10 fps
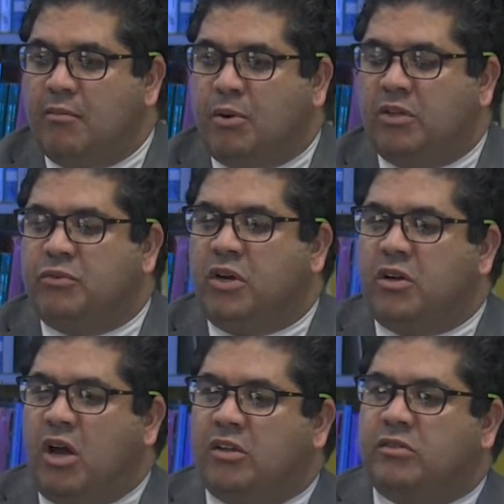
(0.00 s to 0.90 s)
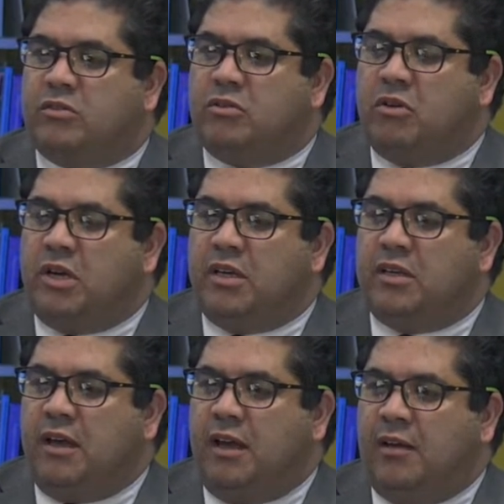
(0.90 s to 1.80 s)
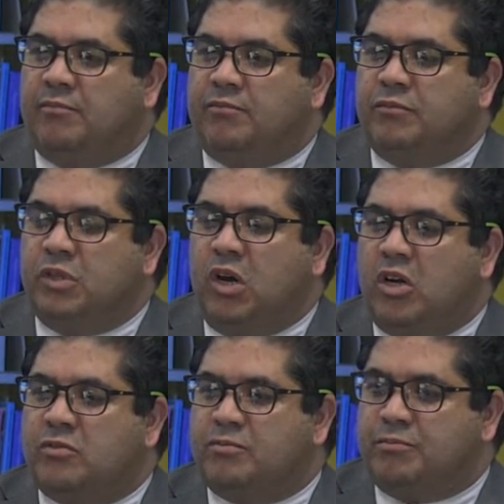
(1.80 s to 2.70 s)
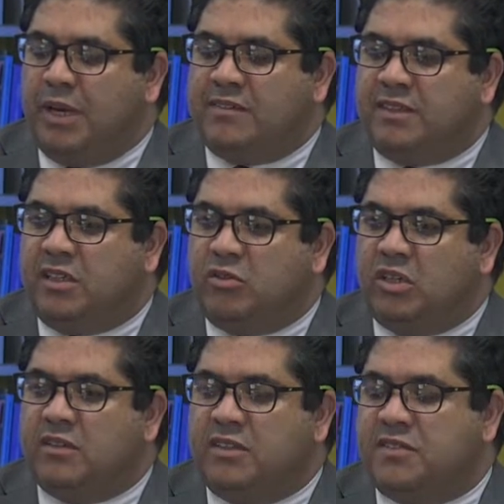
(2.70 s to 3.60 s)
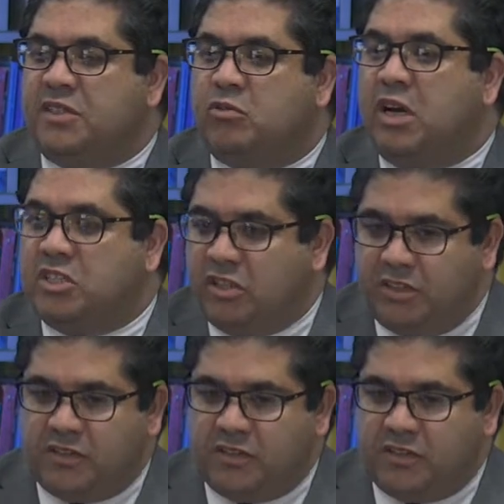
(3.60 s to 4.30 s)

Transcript: But we are not going, we are basically doing this sequentially.